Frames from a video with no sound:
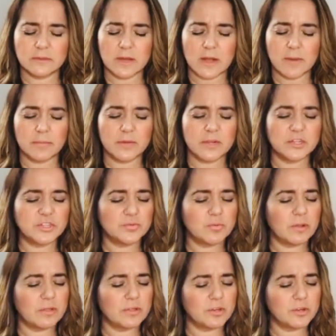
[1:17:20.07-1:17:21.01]
I'm going to do
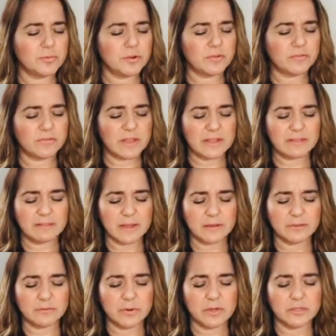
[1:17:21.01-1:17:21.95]
a little bit of light
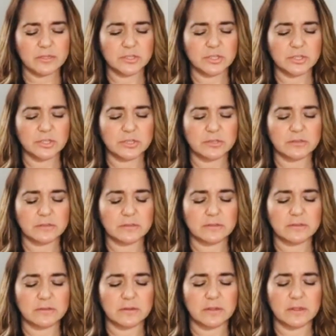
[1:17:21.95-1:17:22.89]
language
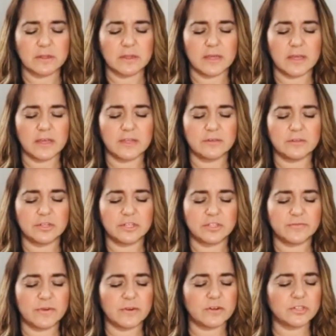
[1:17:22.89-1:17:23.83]
and your
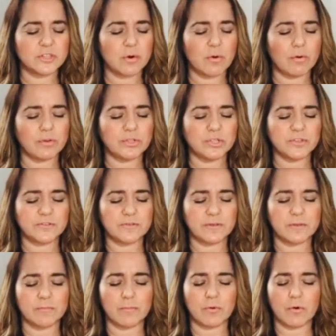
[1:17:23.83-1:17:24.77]
sphere is going to
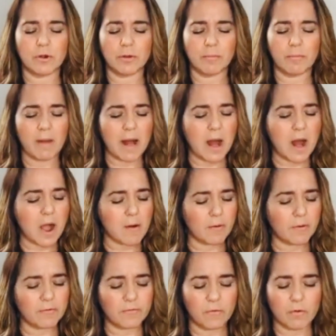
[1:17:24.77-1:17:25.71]
be more
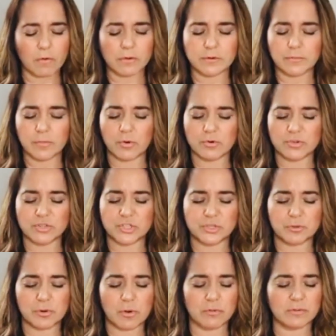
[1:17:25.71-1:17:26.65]
powerful and more
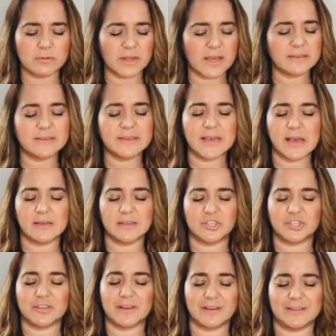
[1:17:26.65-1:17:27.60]
strong.
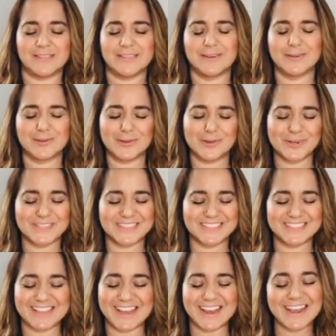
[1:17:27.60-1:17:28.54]
Nekiashka
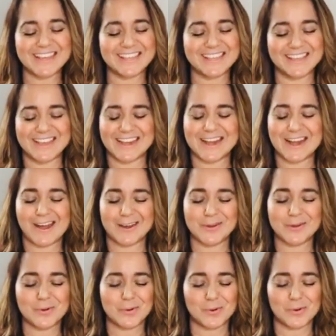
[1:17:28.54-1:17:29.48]
takorasana
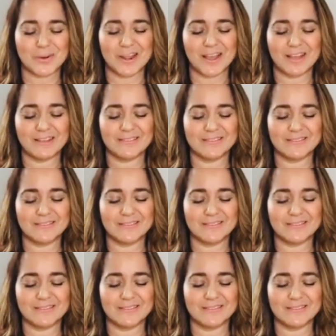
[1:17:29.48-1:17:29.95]
kiakanakora.